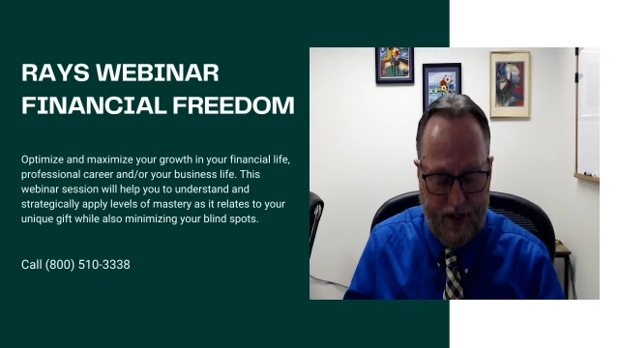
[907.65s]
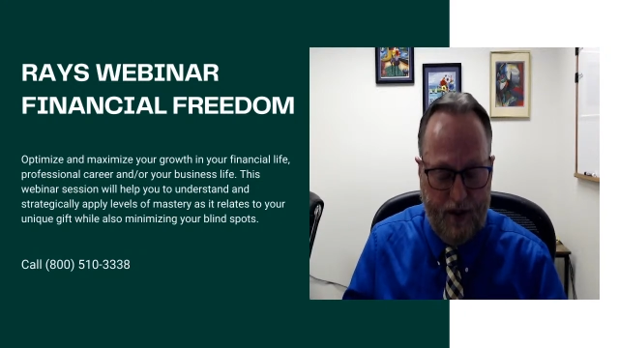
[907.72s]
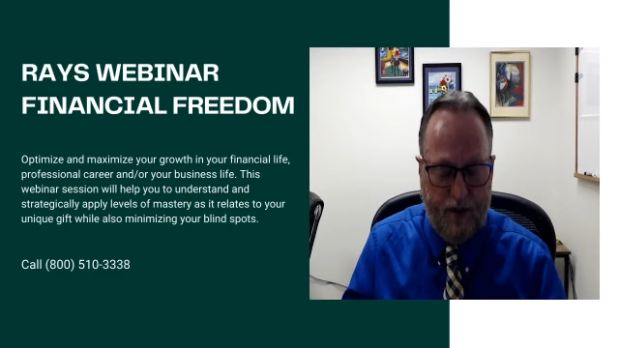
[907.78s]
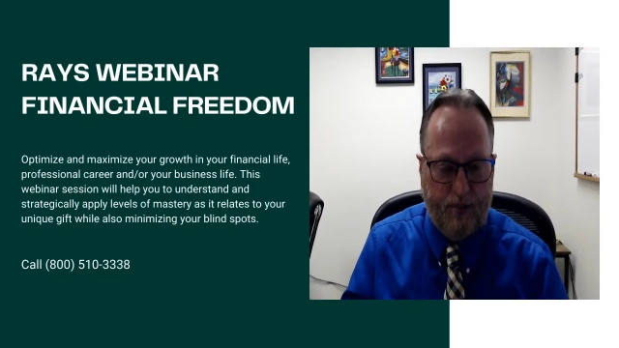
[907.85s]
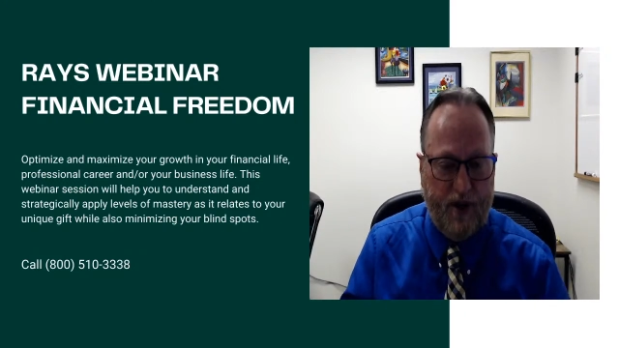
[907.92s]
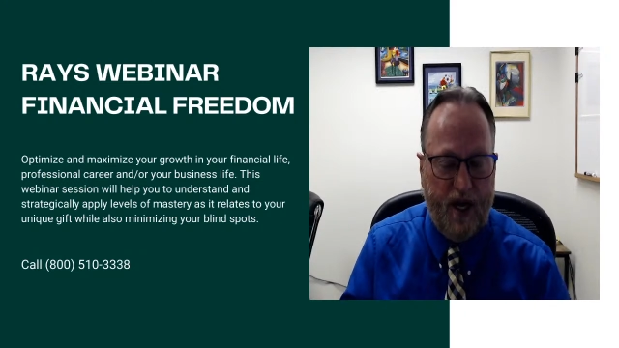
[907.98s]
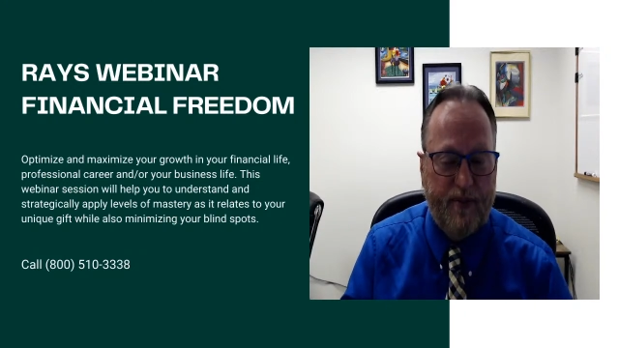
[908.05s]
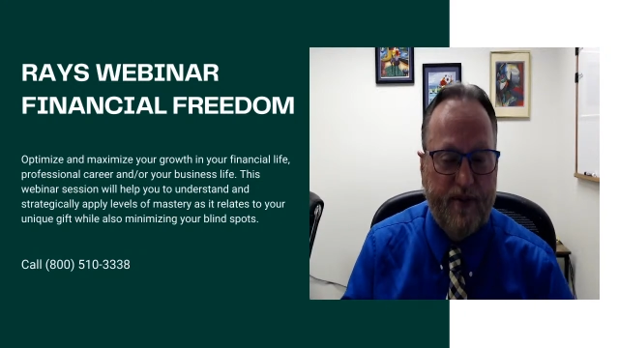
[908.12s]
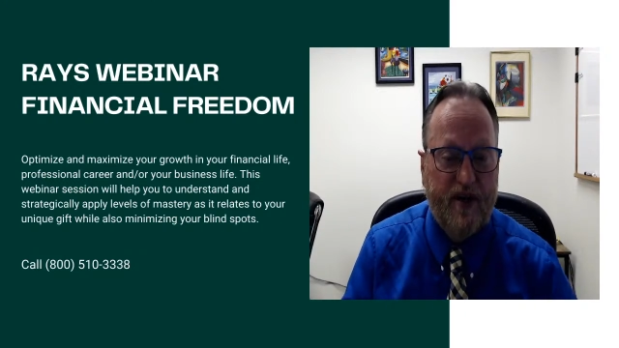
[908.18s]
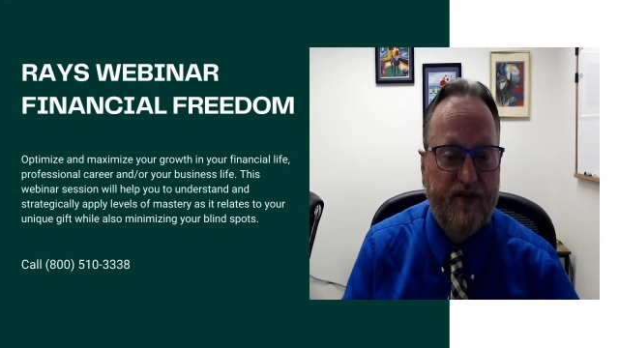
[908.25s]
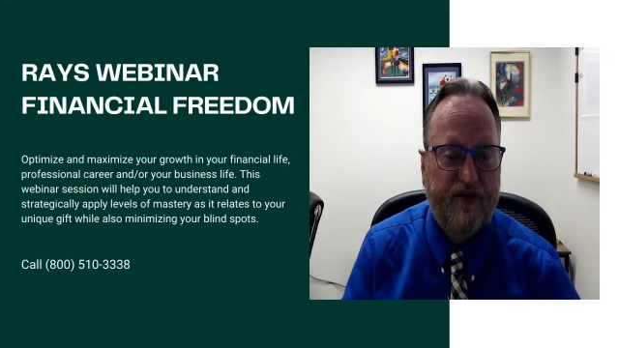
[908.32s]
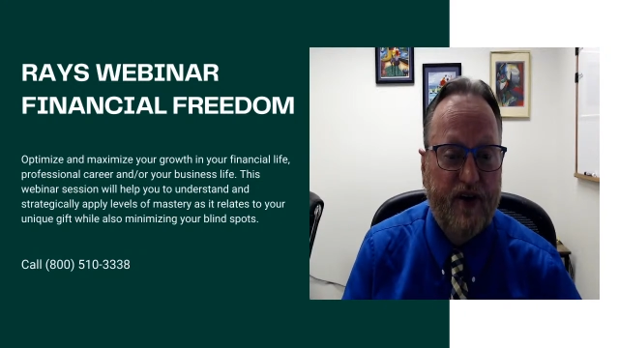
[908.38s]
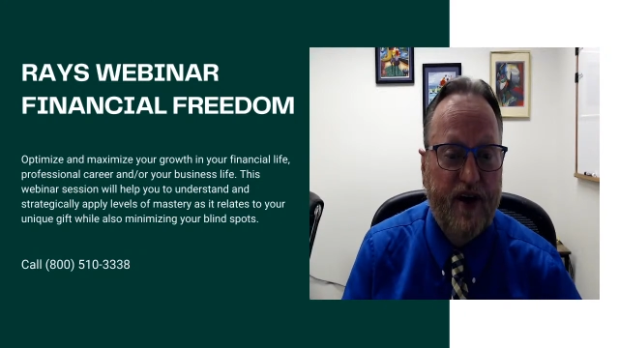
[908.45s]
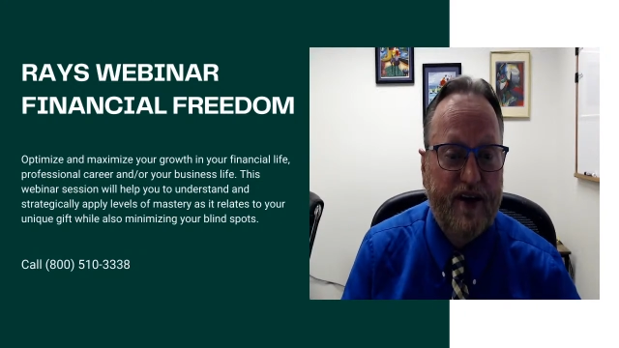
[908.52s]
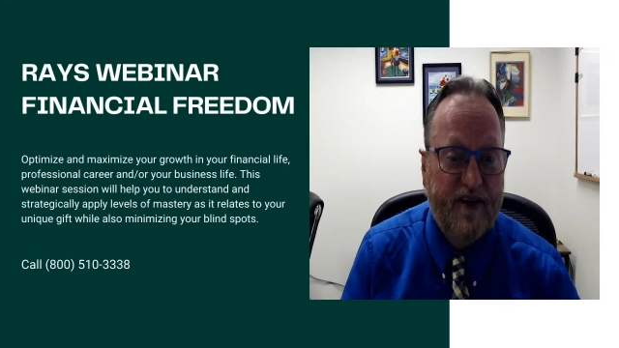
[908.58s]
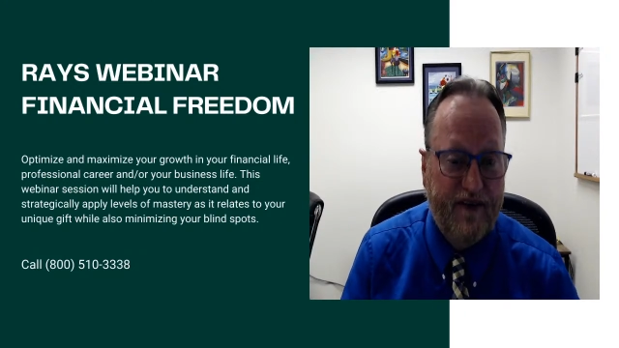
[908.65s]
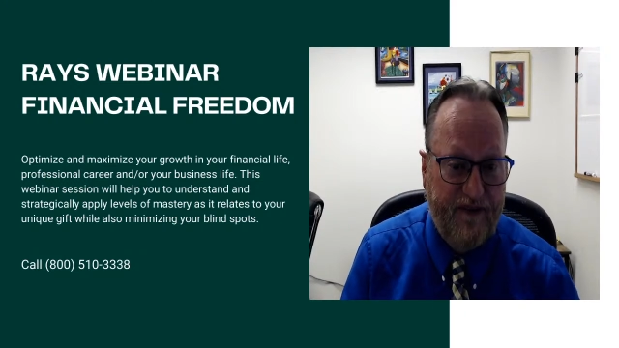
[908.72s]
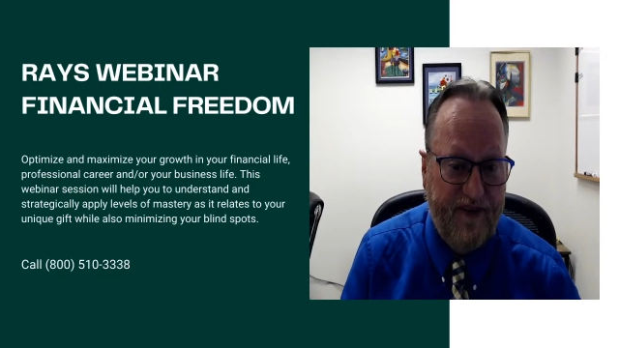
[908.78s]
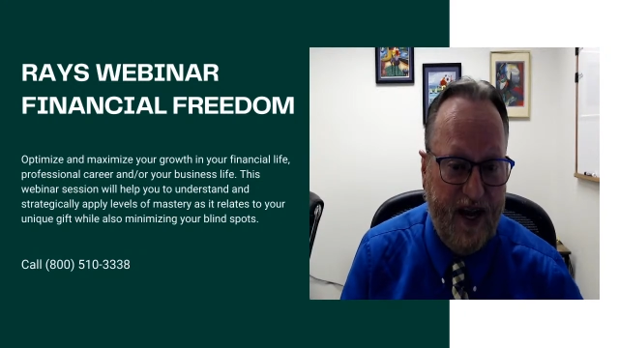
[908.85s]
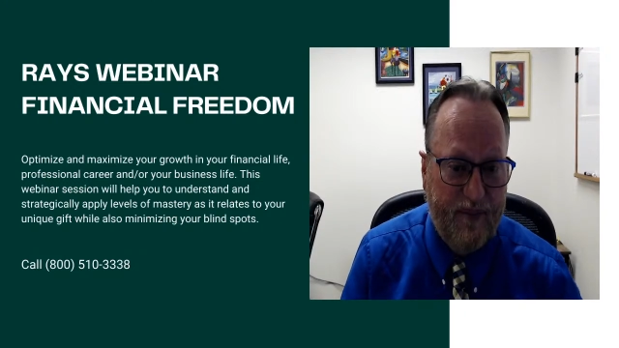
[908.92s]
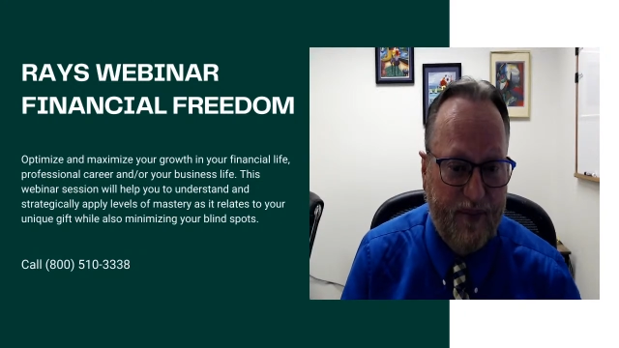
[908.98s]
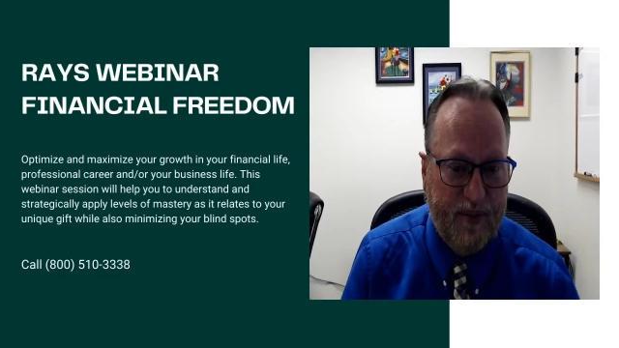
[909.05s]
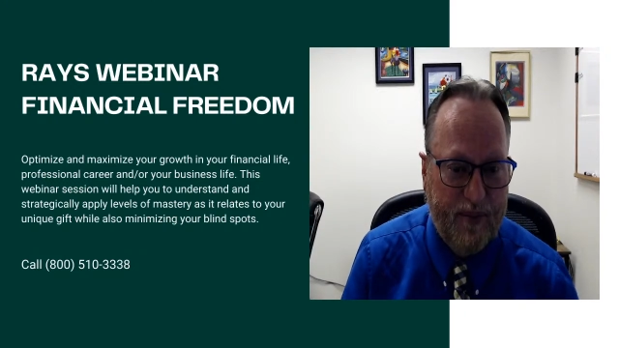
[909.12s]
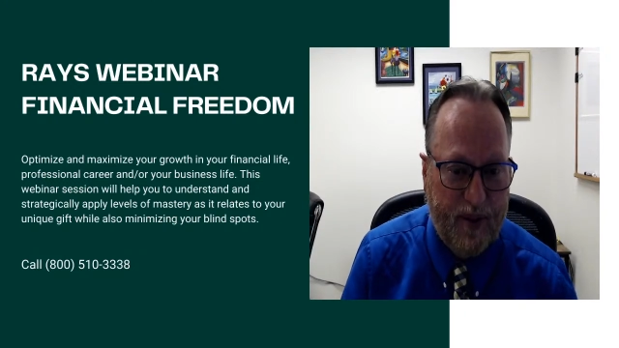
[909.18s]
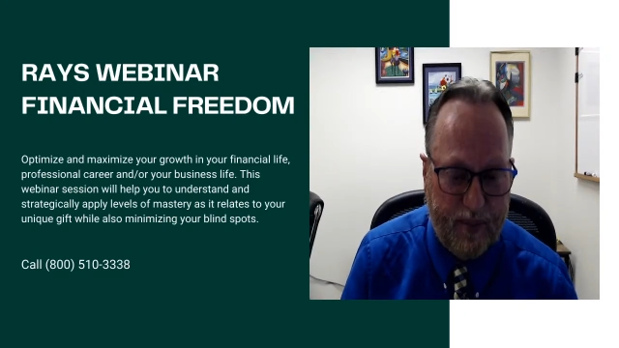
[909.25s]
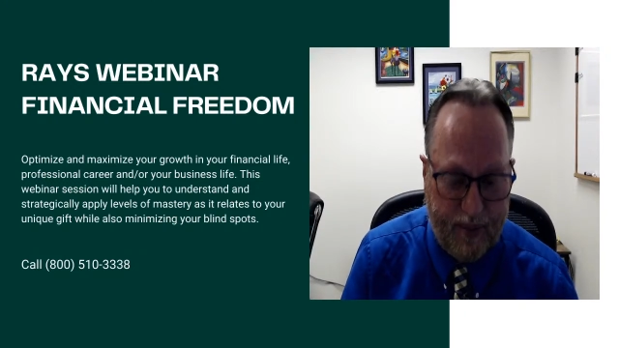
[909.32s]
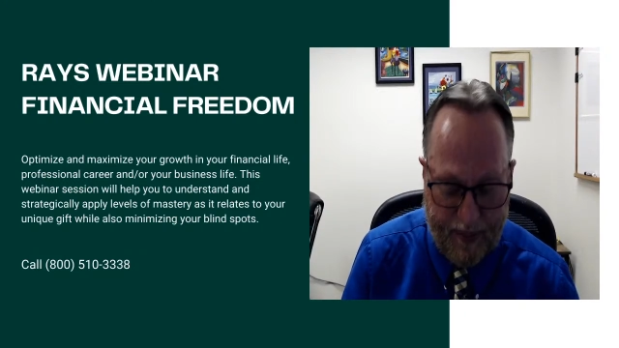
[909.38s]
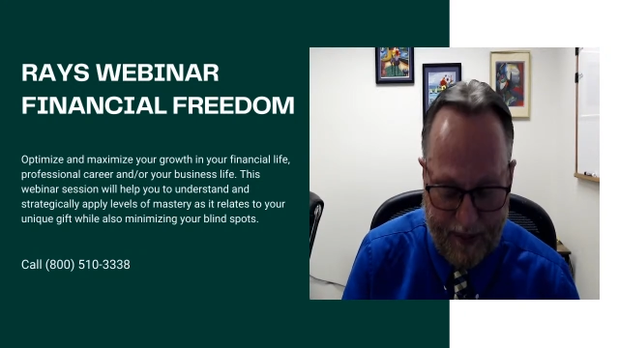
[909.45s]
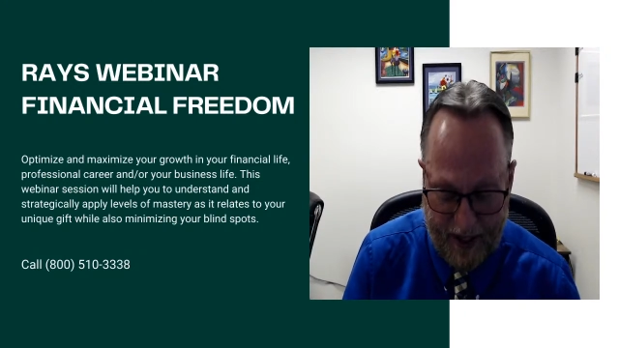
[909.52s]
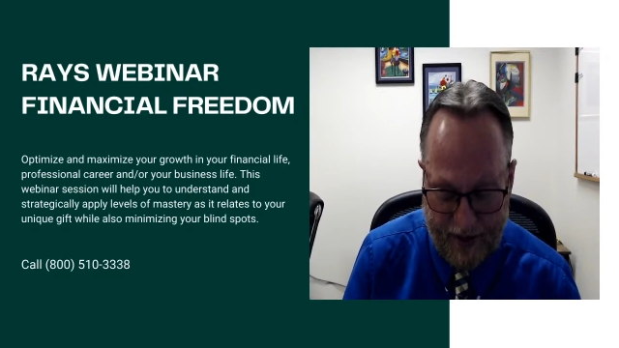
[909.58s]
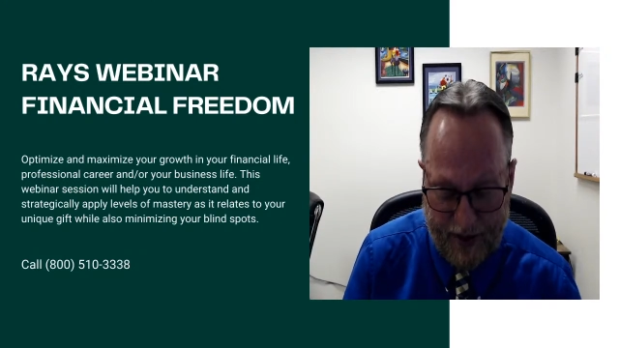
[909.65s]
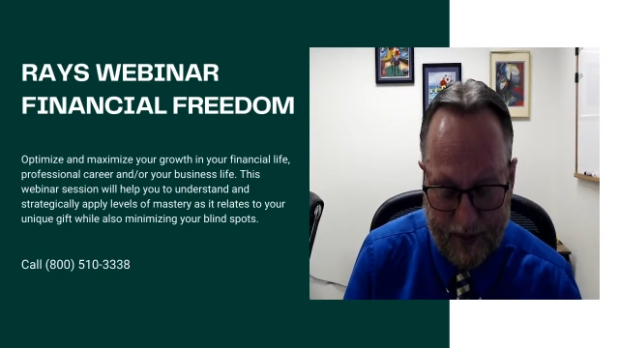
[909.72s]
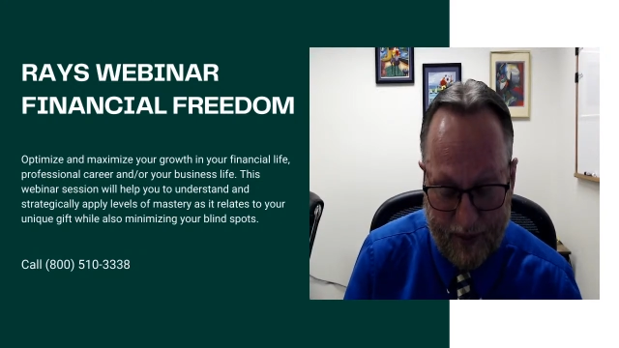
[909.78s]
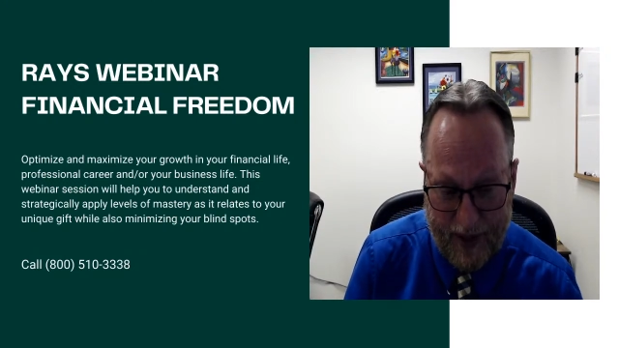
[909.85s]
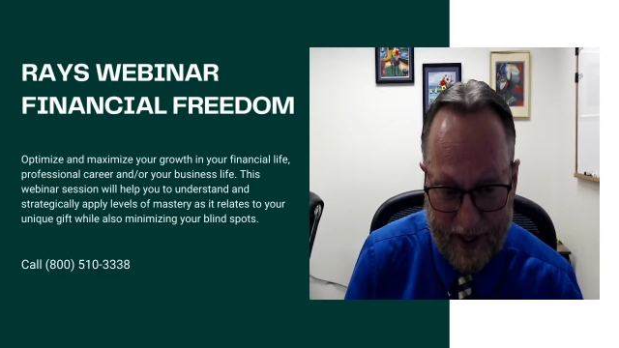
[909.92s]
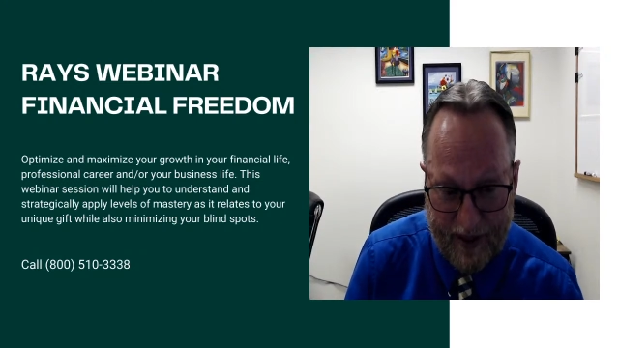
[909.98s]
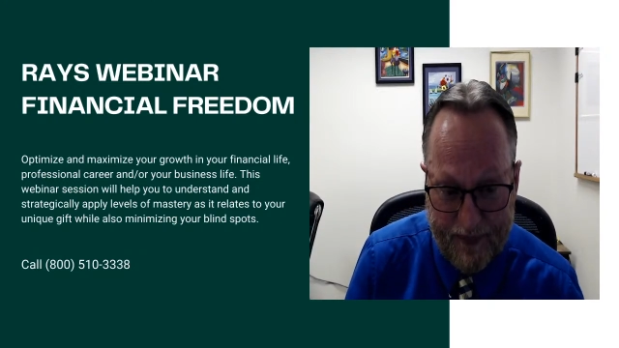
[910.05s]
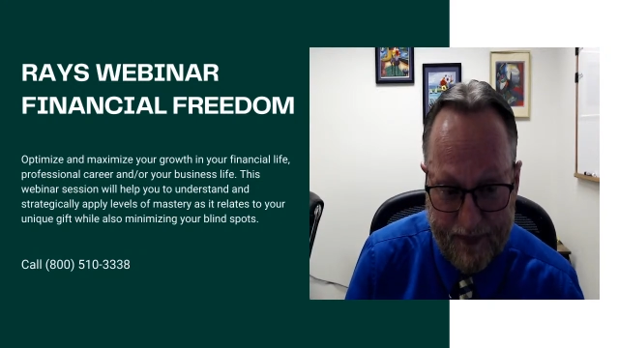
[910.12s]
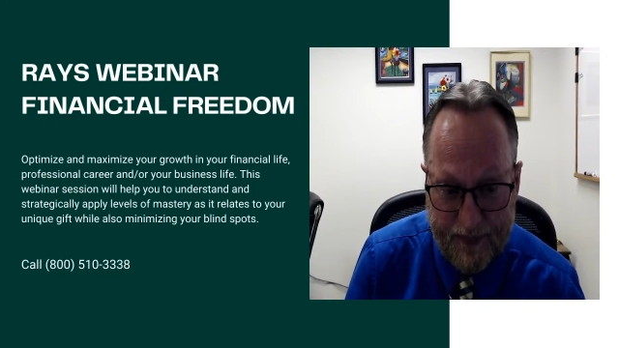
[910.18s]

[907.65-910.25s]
Probably your friend and family member, by the way.